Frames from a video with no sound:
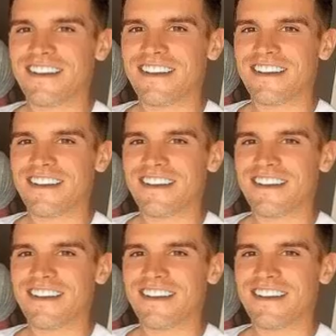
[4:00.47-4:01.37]

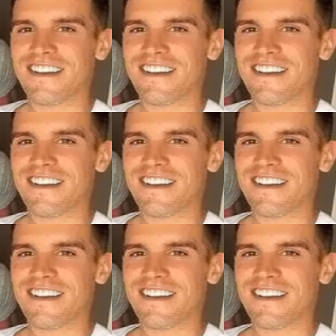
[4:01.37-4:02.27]

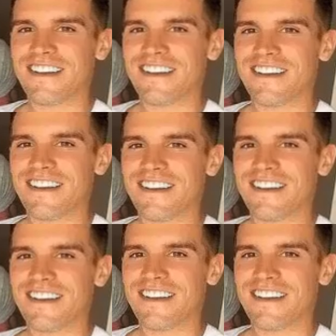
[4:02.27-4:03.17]

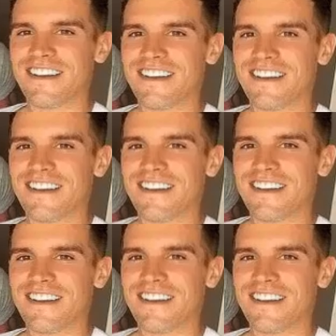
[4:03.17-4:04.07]

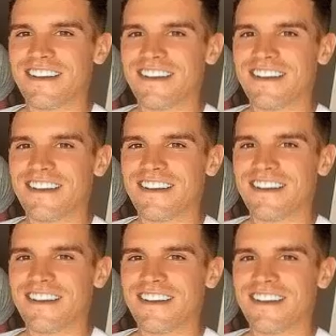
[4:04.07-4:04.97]

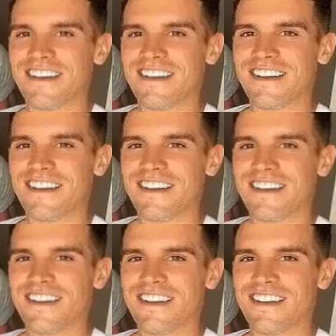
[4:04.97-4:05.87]

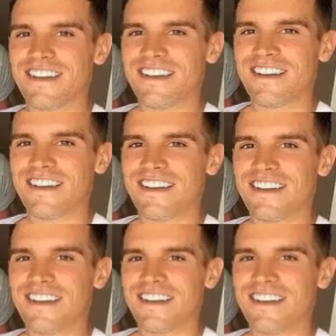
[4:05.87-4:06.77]

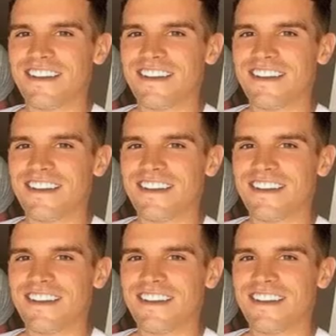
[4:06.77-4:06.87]
(silent)